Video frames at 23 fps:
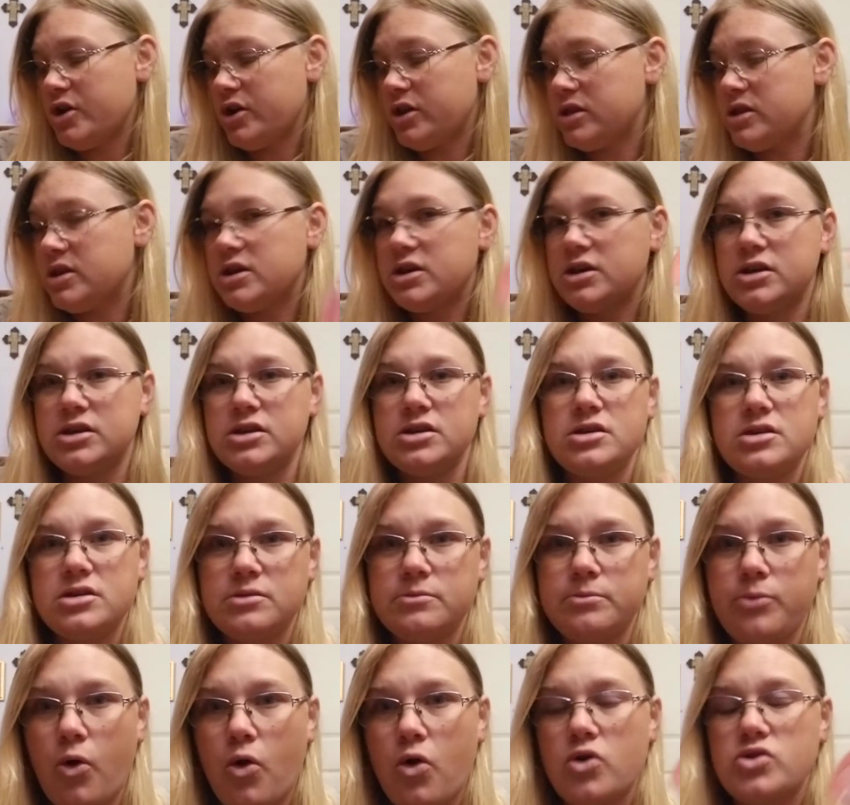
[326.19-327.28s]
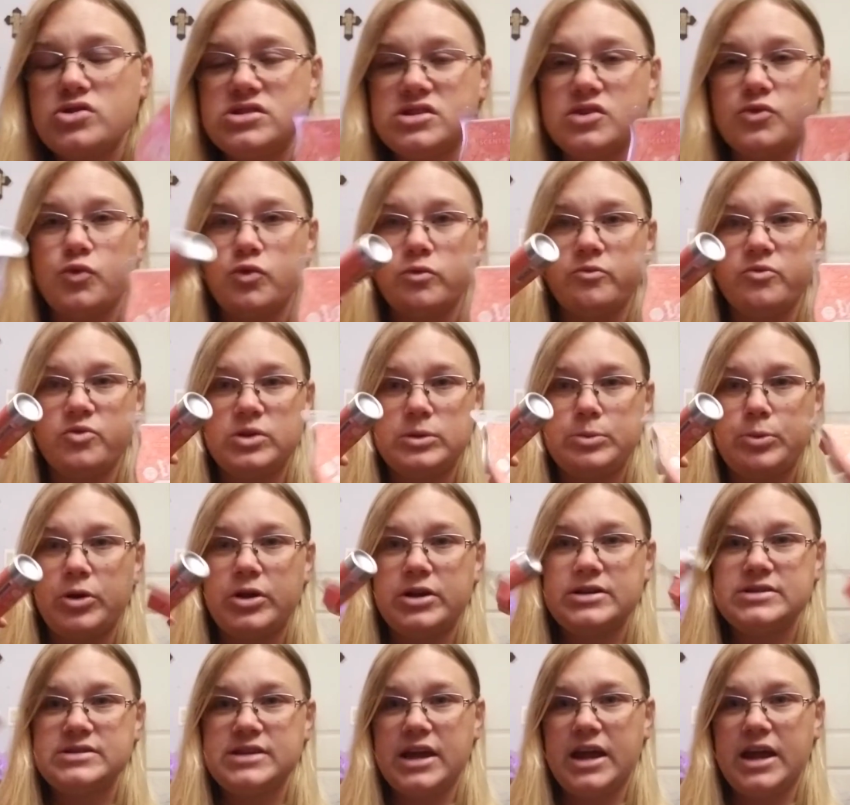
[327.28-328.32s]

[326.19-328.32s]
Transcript: The bars, the room sprays,